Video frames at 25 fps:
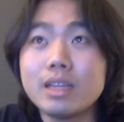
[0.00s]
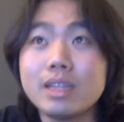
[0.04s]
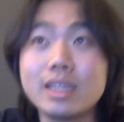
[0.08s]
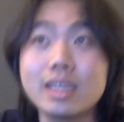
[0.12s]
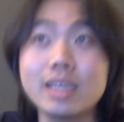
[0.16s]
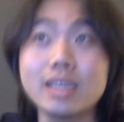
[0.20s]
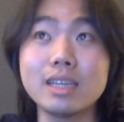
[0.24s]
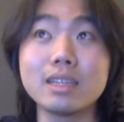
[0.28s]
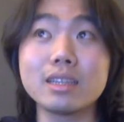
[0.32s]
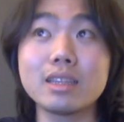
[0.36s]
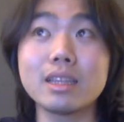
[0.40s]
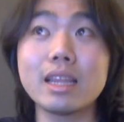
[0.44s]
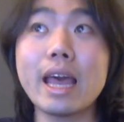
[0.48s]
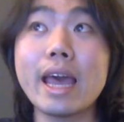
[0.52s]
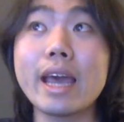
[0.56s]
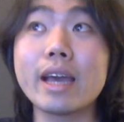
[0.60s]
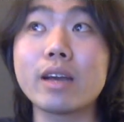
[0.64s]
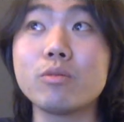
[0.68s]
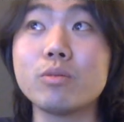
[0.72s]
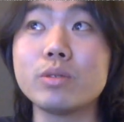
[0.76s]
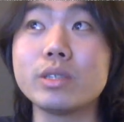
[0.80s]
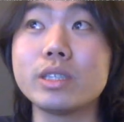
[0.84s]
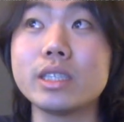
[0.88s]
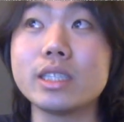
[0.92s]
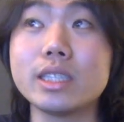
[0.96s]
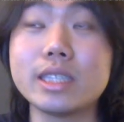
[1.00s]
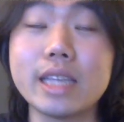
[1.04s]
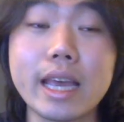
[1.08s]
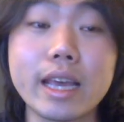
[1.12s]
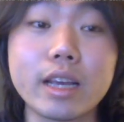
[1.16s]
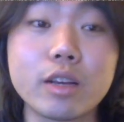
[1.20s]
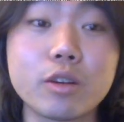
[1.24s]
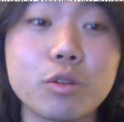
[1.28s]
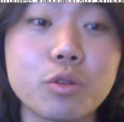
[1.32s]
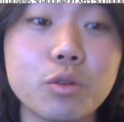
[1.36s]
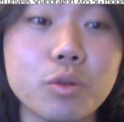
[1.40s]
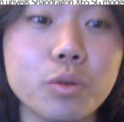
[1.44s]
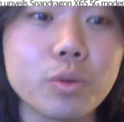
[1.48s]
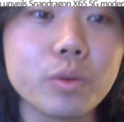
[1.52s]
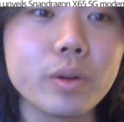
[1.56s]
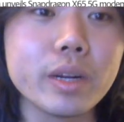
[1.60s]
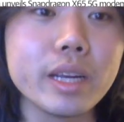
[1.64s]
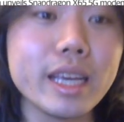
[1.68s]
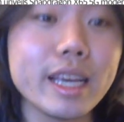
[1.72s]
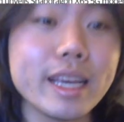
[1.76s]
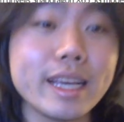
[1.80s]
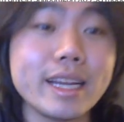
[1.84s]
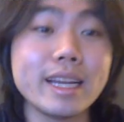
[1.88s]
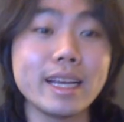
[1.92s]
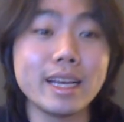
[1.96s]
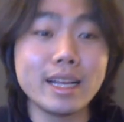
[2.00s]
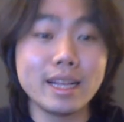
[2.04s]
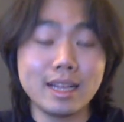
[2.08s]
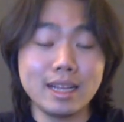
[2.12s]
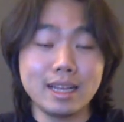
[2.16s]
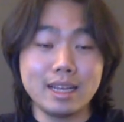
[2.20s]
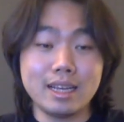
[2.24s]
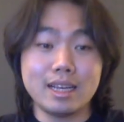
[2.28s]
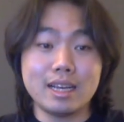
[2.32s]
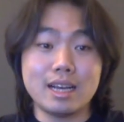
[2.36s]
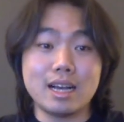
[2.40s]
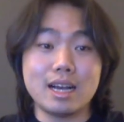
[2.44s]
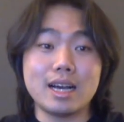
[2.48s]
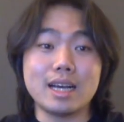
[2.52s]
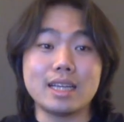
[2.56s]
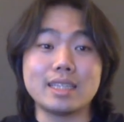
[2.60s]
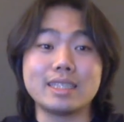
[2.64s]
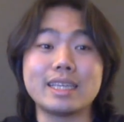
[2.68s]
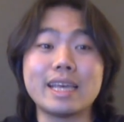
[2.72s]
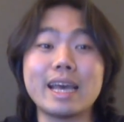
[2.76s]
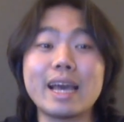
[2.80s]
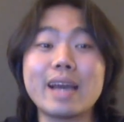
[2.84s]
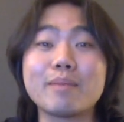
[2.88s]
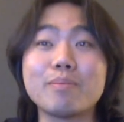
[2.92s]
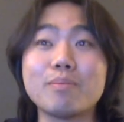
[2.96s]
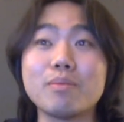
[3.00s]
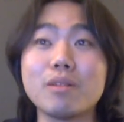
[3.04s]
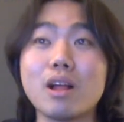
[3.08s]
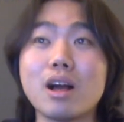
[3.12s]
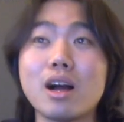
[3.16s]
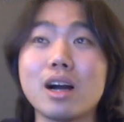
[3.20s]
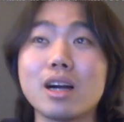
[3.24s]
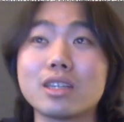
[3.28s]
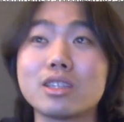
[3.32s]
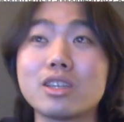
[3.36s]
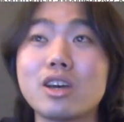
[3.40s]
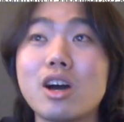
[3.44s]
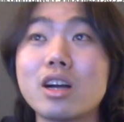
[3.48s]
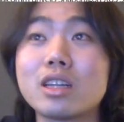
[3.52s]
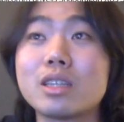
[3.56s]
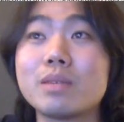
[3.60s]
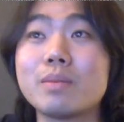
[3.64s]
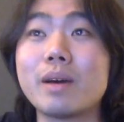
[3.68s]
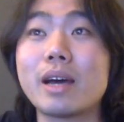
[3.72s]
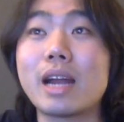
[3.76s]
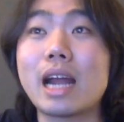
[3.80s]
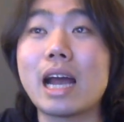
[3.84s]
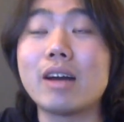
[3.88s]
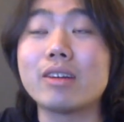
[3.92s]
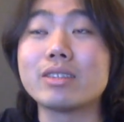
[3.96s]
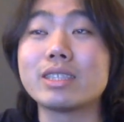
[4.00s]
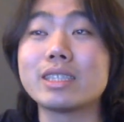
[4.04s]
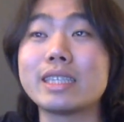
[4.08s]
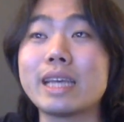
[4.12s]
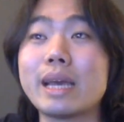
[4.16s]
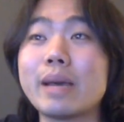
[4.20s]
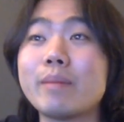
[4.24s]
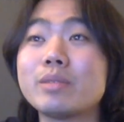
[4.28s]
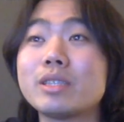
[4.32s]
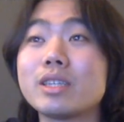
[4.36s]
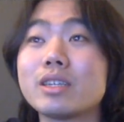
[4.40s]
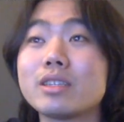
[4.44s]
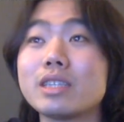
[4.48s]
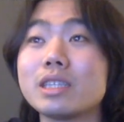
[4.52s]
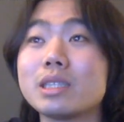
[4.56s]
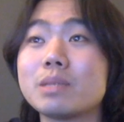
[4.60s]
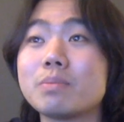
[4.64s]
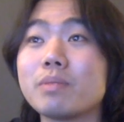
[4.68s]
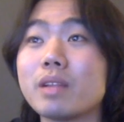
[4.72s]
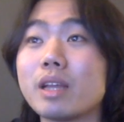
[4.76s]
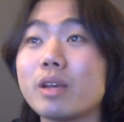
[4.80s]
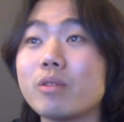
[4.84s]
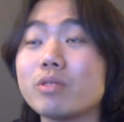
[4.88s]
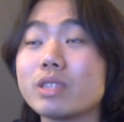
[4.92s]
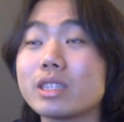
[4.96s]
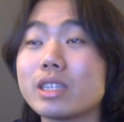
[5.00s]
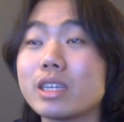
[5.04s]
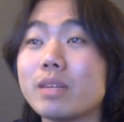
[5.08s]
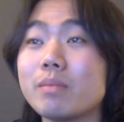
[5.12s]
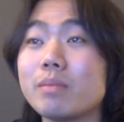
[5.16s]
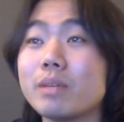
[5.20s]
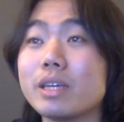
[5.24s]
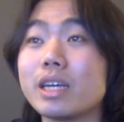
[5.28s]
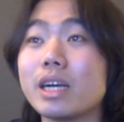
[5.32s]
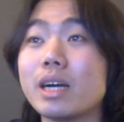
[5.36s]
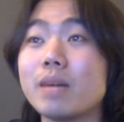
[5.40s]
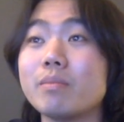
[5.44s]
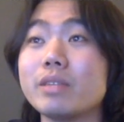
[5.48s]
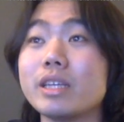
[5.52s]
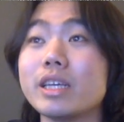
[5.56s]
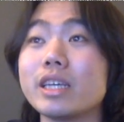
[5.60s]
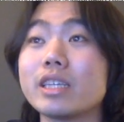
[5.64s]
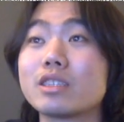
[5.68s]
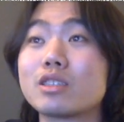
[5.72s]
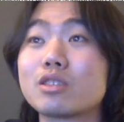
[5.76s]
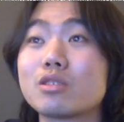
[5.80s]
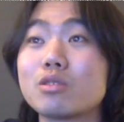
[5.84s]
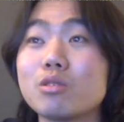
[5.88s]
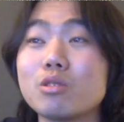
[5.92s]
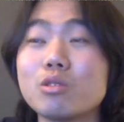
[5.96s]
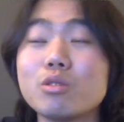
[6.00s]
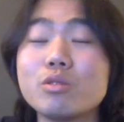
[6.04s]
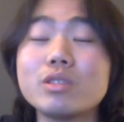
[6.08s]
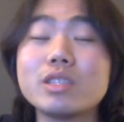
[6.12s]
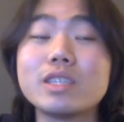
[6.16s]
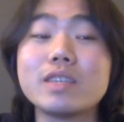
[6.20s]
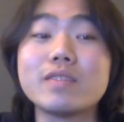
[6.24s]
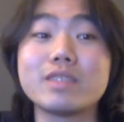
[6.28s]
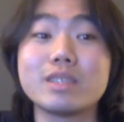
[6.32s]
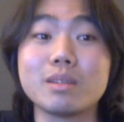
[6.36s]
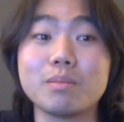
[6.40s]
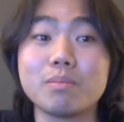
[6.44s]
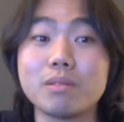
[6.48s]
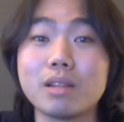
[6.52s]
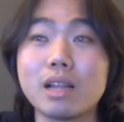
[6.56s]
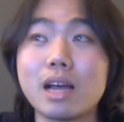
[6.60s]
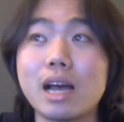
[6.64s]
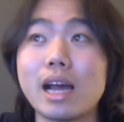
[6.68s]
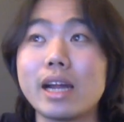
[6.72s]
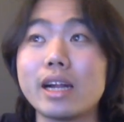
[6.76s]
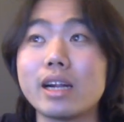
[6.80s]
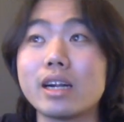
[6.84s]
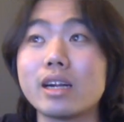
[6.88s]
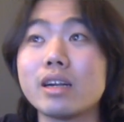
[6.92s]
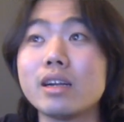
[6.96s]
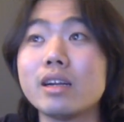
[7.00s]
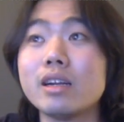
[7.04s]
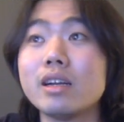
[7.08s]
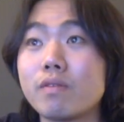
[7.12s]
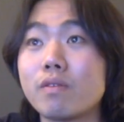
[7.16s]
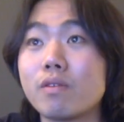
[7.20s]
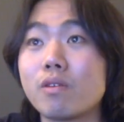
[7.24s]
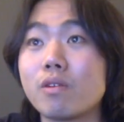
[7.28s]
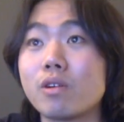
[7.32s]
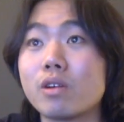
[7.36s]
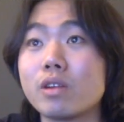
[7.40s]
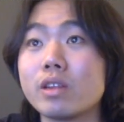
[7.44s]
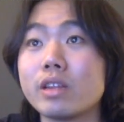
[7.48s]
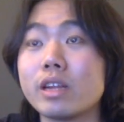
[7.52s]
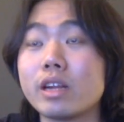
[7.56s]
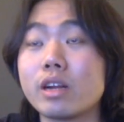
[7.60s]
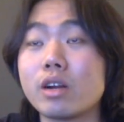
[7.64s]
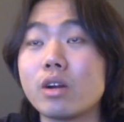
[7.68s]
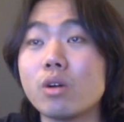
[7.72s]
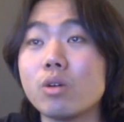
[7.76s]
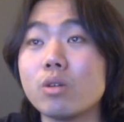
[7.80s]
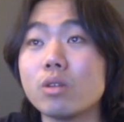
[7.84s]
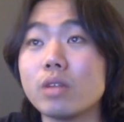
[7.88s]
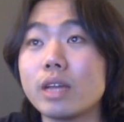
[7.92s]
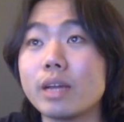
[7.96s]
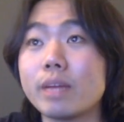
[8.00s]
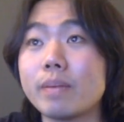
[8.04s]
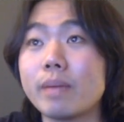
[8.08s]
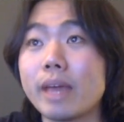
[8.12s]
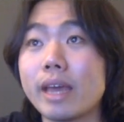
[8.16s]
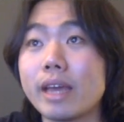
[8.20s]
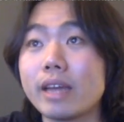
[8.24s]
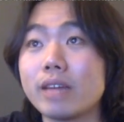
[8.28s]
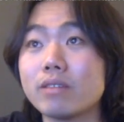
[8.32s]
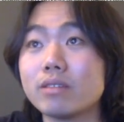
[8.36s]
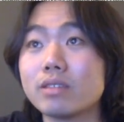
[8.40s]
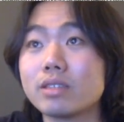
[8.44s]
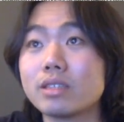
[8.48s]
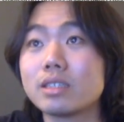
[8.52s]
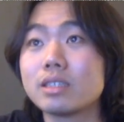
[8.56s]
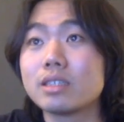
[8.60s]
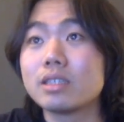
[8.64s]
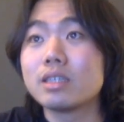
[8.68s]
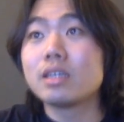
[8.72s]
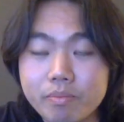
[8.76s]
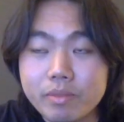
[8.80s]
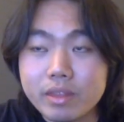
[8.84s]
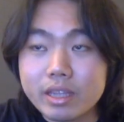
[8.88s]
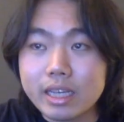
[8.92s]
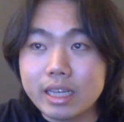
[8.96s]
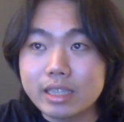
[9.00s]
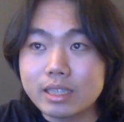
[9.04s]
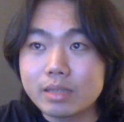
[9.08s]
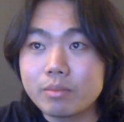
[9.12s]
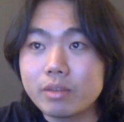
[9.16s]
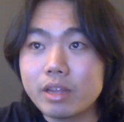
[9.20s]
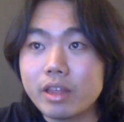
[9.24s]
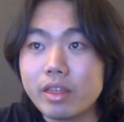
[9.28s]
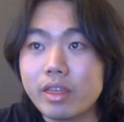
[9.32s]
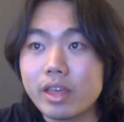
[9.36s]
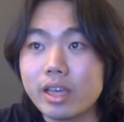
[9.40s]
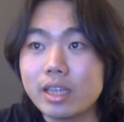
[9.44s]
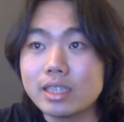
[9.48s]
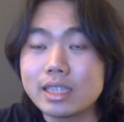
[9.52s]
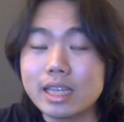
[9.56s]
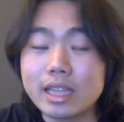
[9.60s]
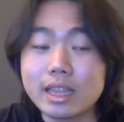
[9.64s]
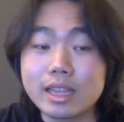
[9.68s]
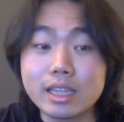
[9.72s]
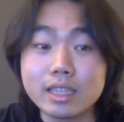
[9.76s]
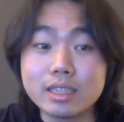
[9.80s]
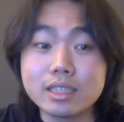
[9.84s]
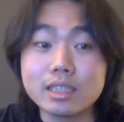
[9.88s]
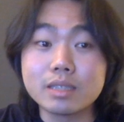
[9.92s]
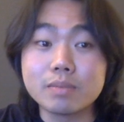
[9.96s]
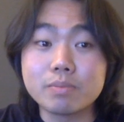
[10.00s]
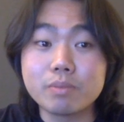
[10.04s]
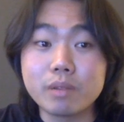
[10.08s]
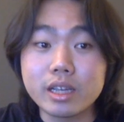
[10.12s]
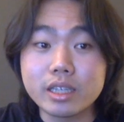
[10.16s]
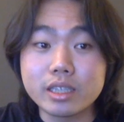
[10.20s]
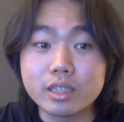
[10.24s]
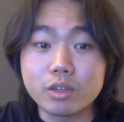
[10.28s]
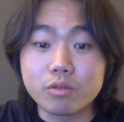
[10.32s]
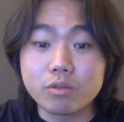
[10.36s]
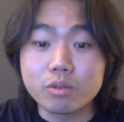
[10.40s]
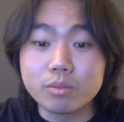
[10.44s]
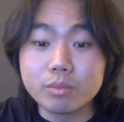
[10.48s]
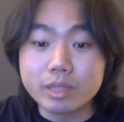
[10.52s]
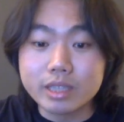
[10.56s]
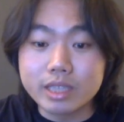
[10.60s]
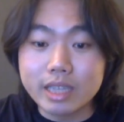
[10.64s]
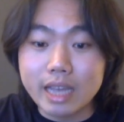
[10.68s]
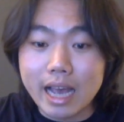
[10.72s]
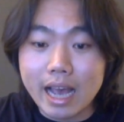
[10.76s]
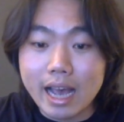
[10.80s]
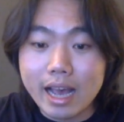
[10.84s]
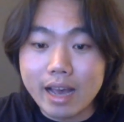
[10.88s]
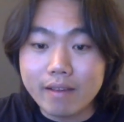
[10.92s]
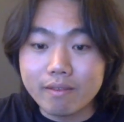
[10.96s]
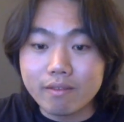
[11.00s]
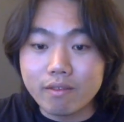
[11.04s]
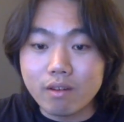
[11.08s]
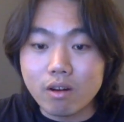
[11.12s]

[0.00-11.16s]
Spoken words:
The Elec, which is a Korean tech blog, talked about how Samsung Display was going to become the exclusive supplier for their OLED panels. Now, some of the things that the displays are rumored to have